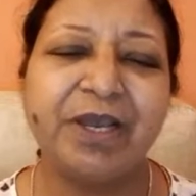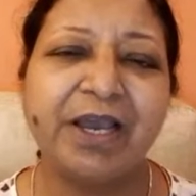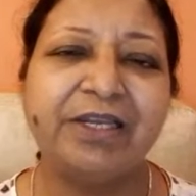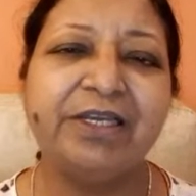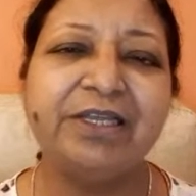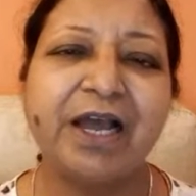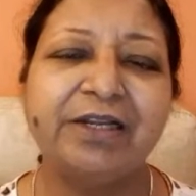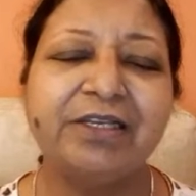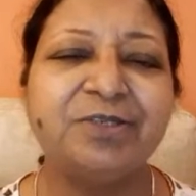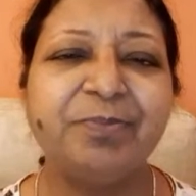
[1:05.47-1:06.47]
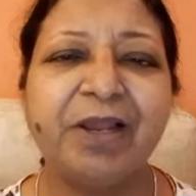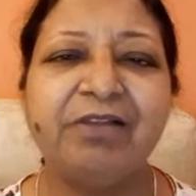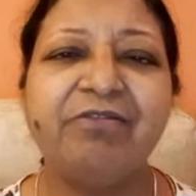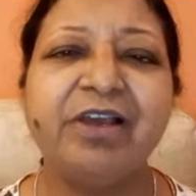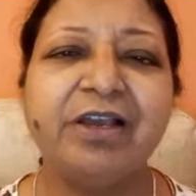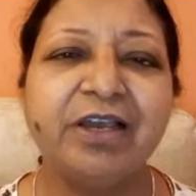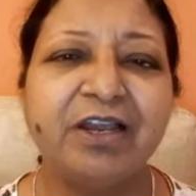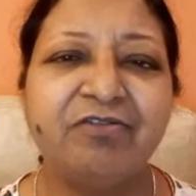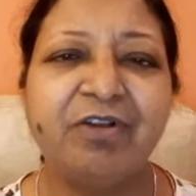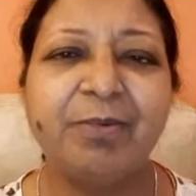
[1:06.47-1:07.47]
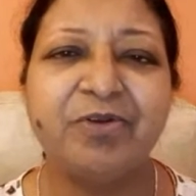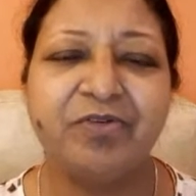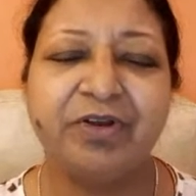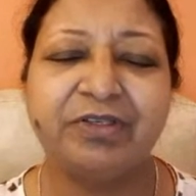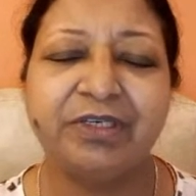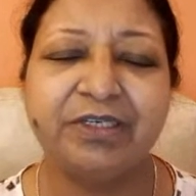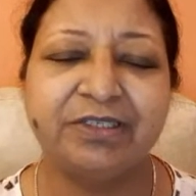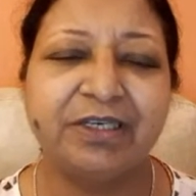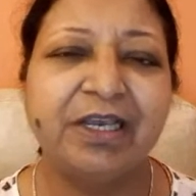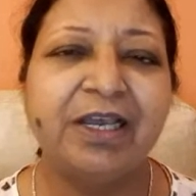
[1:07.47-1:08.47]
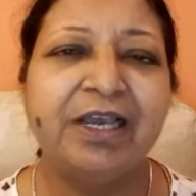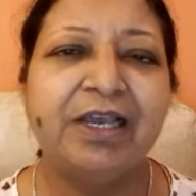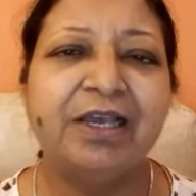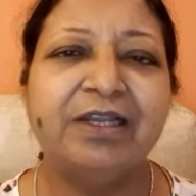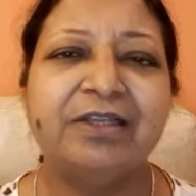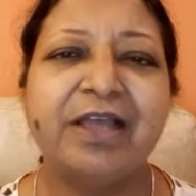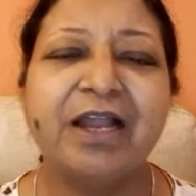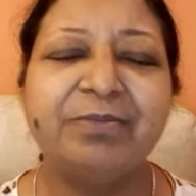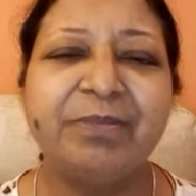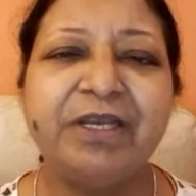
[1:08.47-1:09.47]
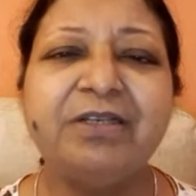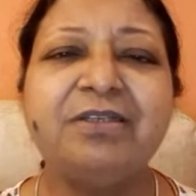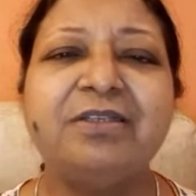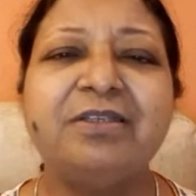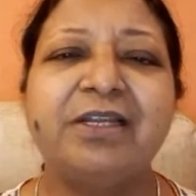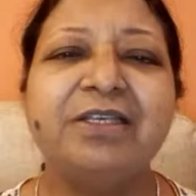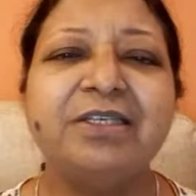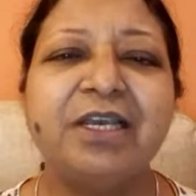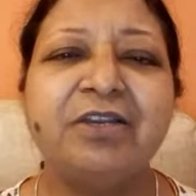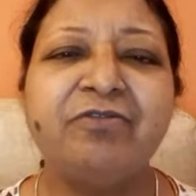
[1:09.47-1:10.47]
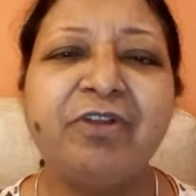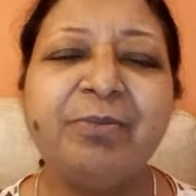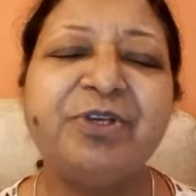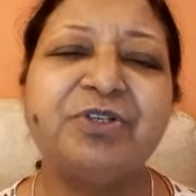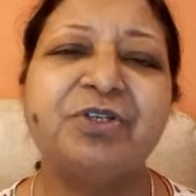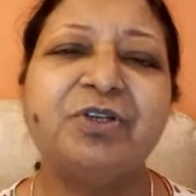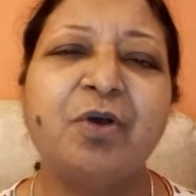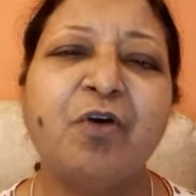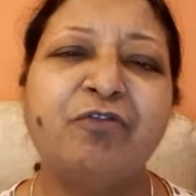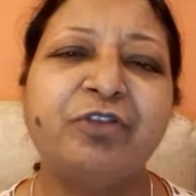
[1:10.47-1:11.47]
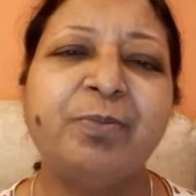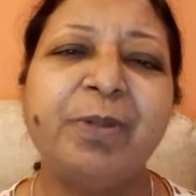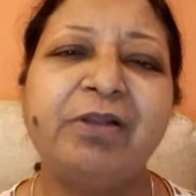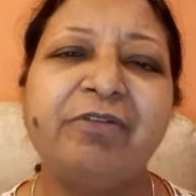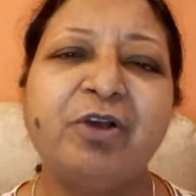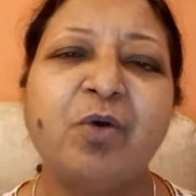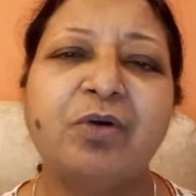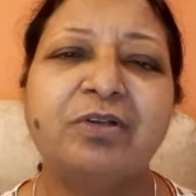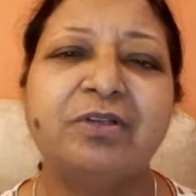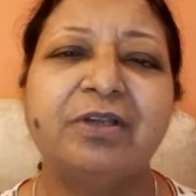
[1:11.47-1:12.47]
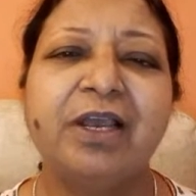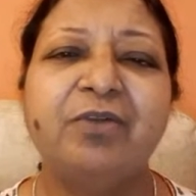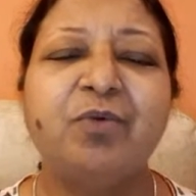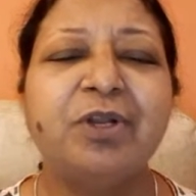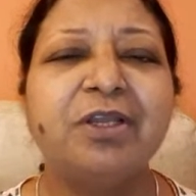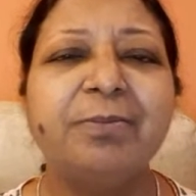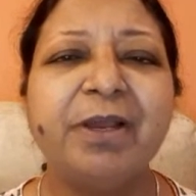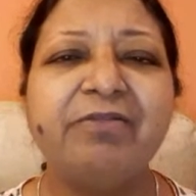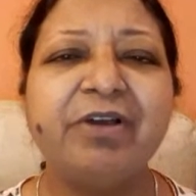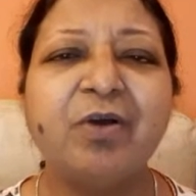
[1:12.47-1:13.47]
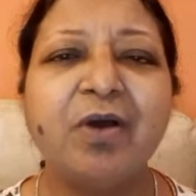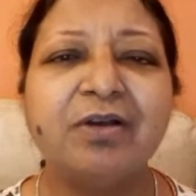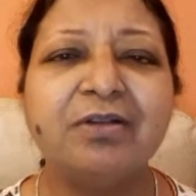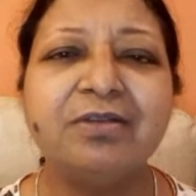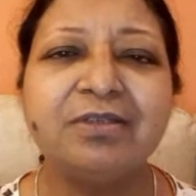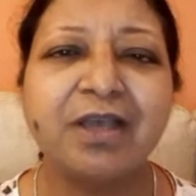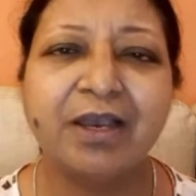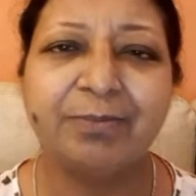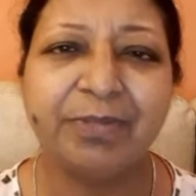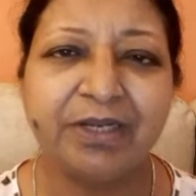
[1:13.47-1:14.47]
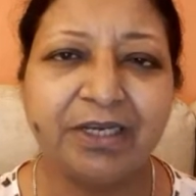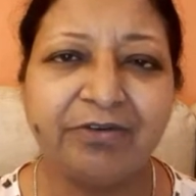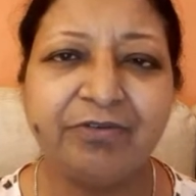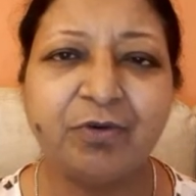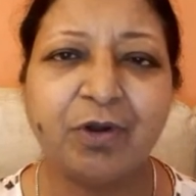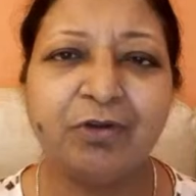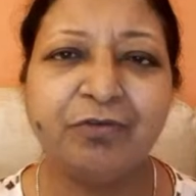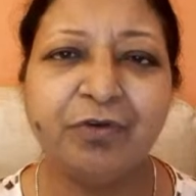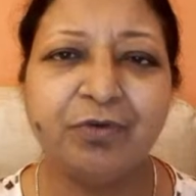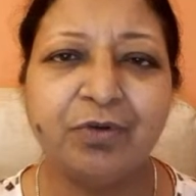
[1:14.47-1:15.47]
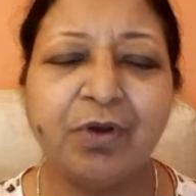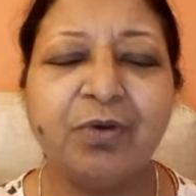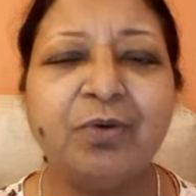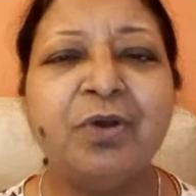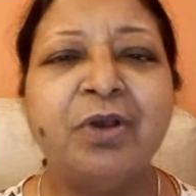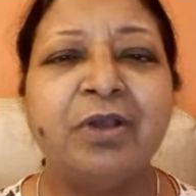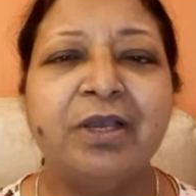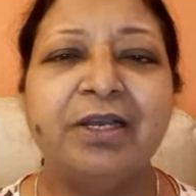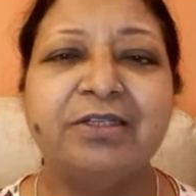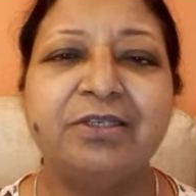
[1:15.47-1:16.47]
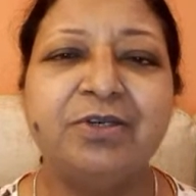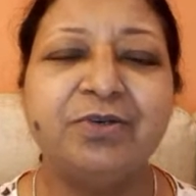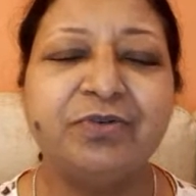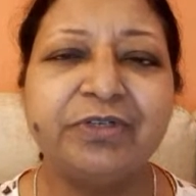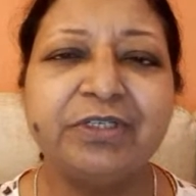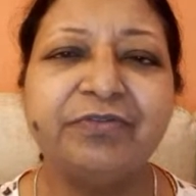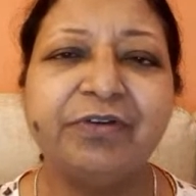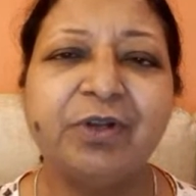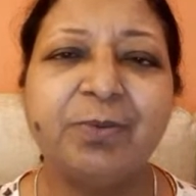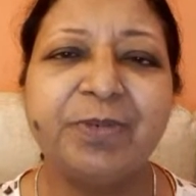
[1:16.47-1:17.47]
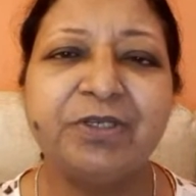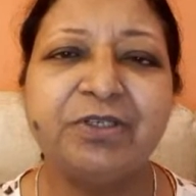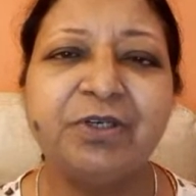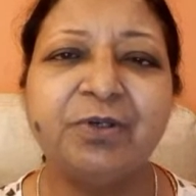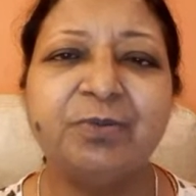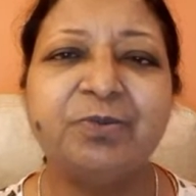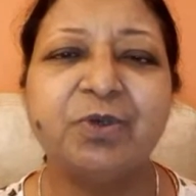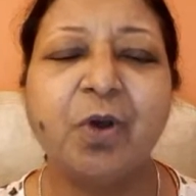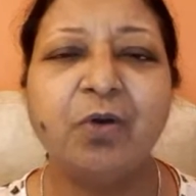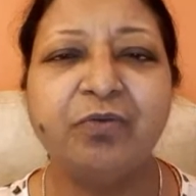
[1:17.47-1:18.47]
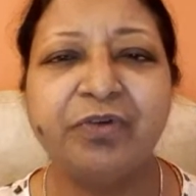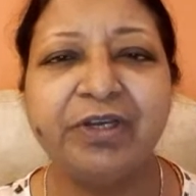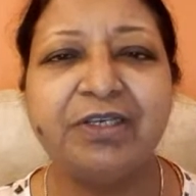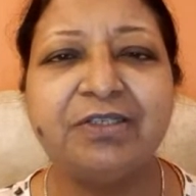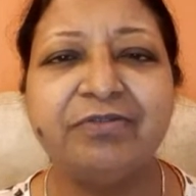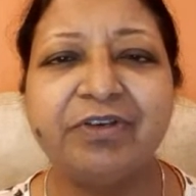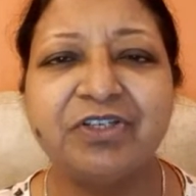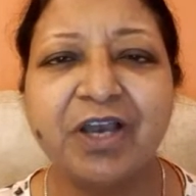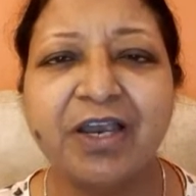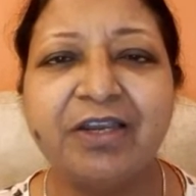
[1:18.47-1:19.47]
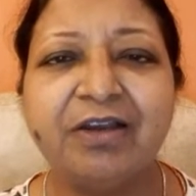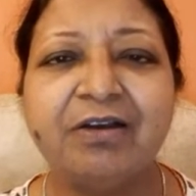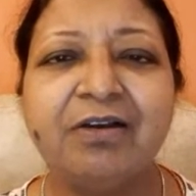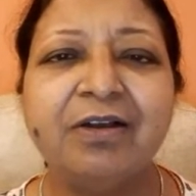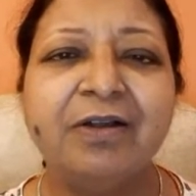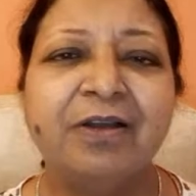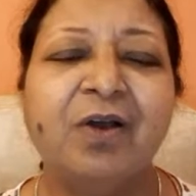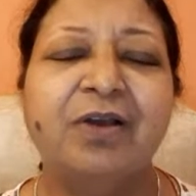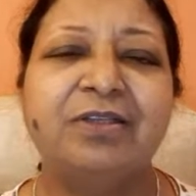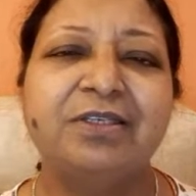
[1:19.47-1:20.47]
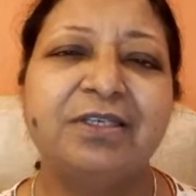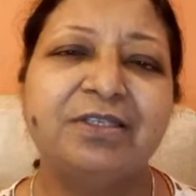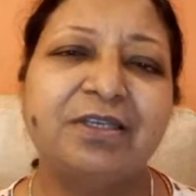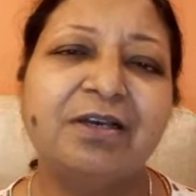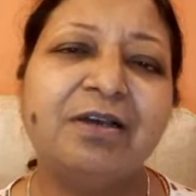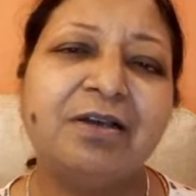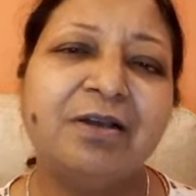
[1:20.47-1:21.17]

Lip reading: PID, that is pelvic inflammatory disease. That means there is inflammation of the pelvic organ. And what are the pelvic organs? I believe all of you know. It's uterus, fallopian tubes, ovaries, vagina. This is the